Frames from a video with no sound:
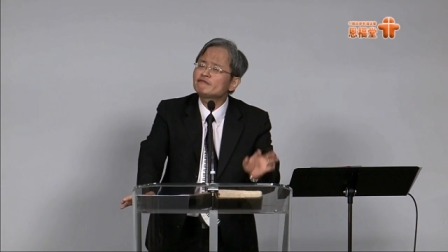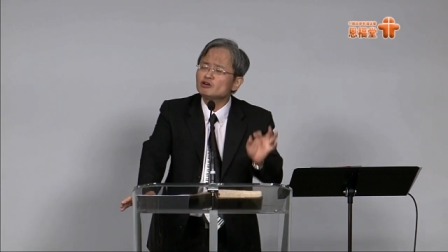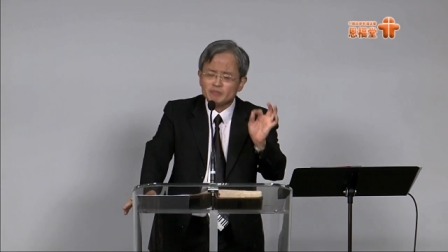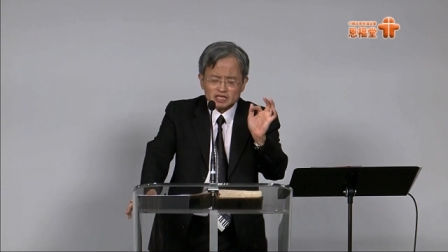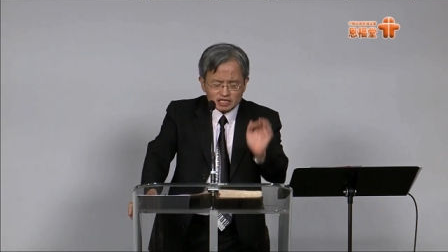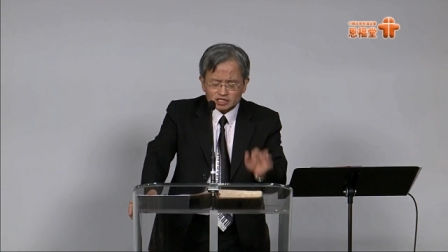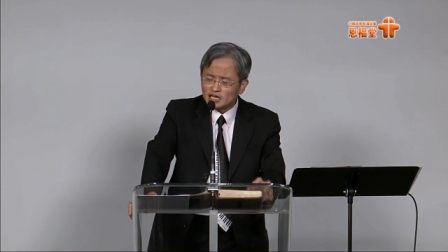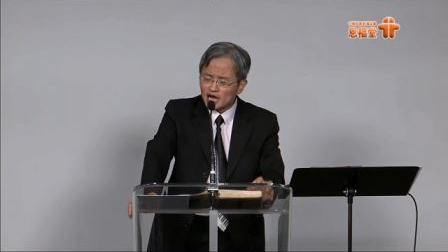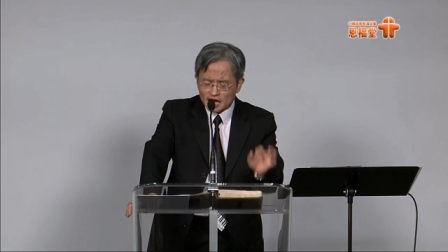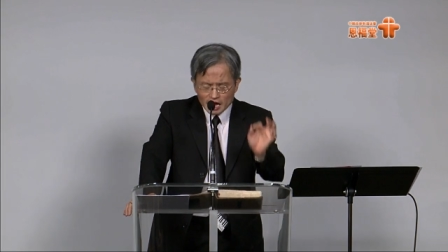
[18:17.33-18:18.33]
to be this,
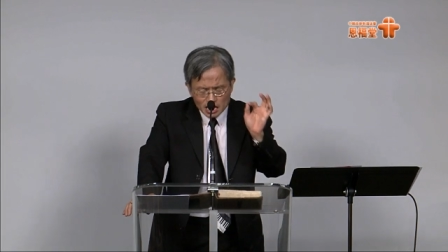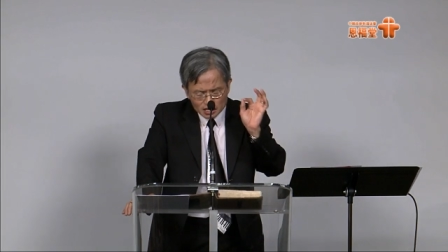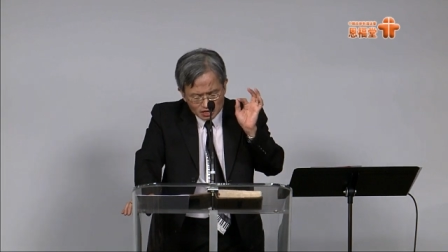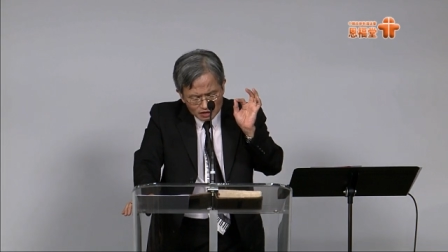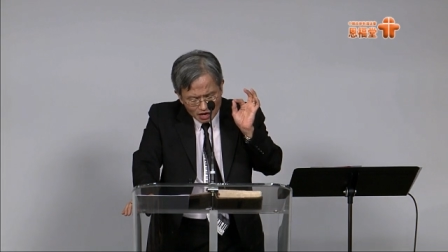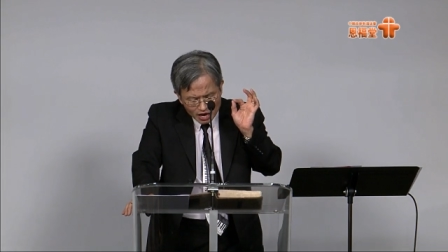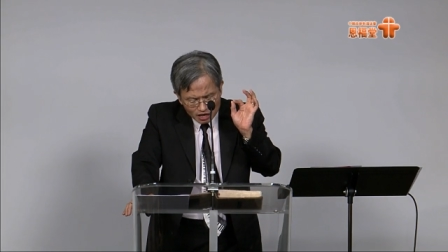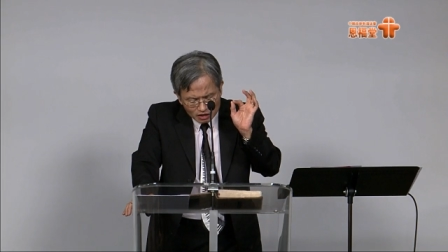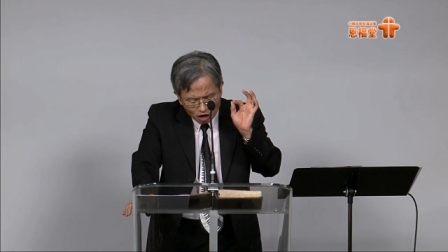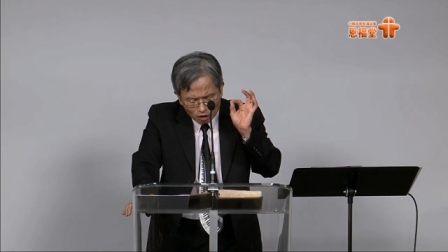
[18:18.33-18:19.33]
uh, eh,
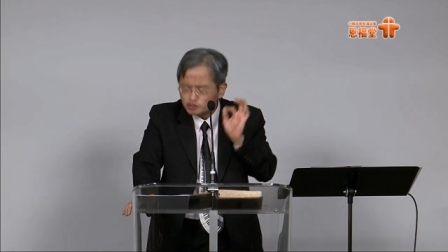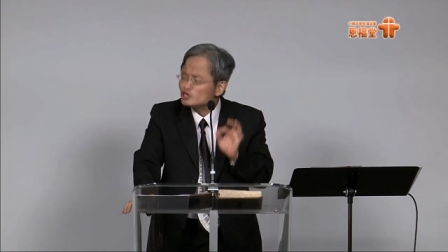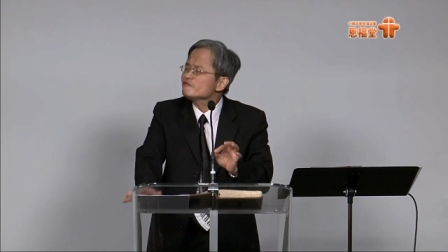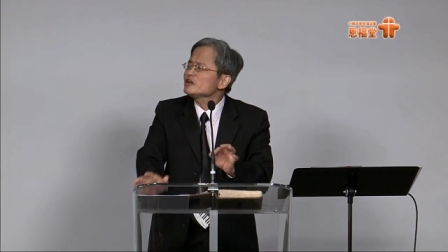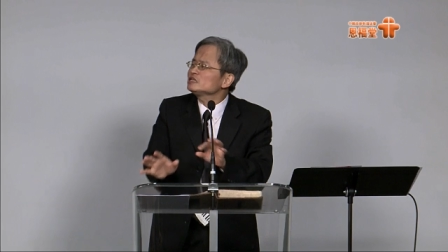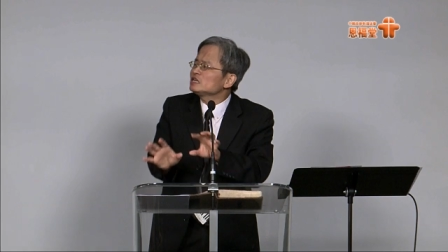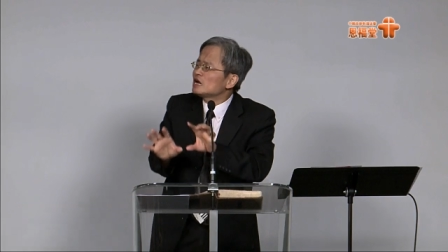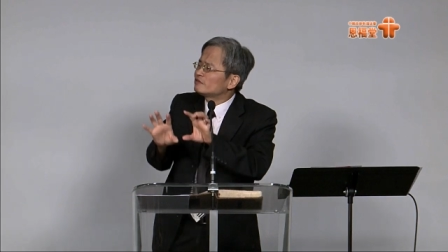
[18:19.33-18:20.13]
observing the